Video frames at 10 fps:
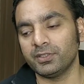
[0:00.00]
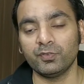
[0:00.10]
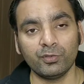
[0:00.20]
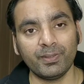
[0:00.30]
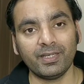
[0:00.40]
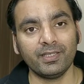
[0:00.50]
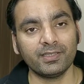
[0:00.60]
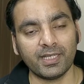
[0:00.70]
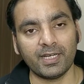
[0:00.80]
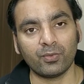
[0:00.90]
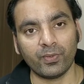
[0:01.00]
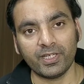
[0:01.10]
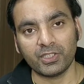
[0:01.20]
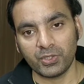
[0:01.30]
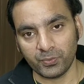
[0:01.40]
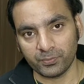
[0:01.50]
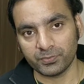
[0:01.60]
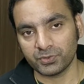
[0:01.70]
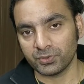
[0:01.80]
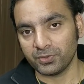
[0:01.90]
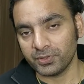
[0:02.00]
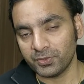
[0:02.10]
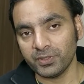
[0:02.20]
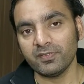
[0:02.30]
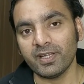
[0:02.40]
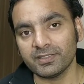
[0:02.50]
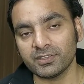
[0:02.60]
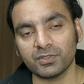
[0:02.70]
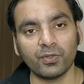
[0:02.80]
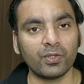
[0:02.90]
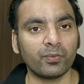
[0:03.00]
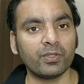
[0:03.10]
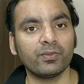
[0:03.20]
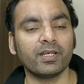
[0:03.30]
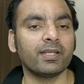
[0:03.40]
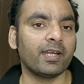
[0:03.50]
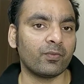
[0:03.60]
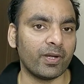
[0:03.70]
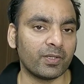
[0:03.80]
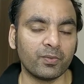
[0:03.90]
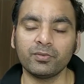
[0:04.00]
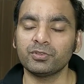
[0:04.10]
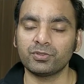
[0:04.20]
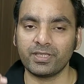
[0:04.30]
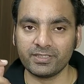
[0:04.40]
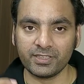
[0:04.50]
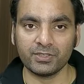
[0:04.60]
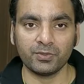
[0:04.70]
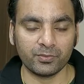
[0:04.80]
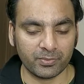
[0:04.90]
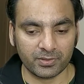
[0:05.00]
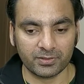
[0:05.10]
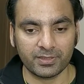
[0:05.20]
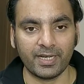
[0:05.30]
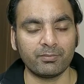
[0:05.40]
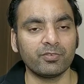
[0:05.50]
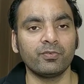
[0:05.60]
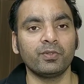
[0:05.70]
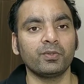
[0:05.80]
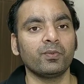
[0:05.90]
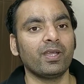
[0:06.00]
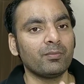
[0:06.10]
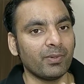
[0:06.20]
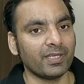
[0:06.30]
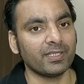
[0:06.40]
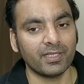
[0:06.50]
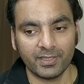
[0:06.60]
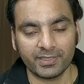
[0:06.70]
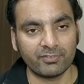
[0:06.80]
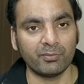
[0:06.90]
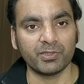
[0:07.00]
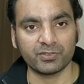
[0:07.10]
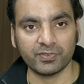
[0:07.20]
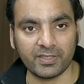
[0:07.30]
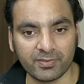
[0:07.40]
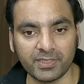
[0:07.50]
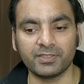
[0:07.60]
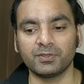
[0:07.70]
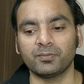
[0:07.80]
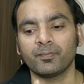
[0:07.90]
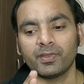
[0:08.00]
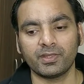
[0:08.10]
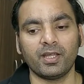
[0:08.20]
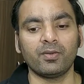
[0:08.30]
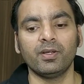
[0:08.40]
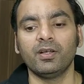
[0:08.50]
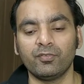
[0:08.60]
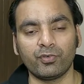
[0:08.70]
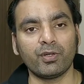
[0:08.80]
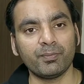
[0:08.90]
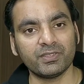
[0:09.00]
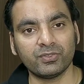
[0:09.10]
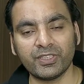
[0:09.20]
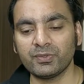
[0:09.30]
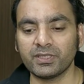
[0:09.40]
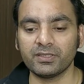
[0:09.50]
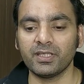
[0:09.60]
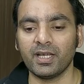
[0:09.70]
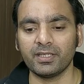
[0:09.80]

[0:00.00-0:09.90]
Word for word: you will be getting the Android Q. So your device is not going to get Android Q. So rest assured that before you go and buy the OnePlus 5T. So now for OnePlus 3 users,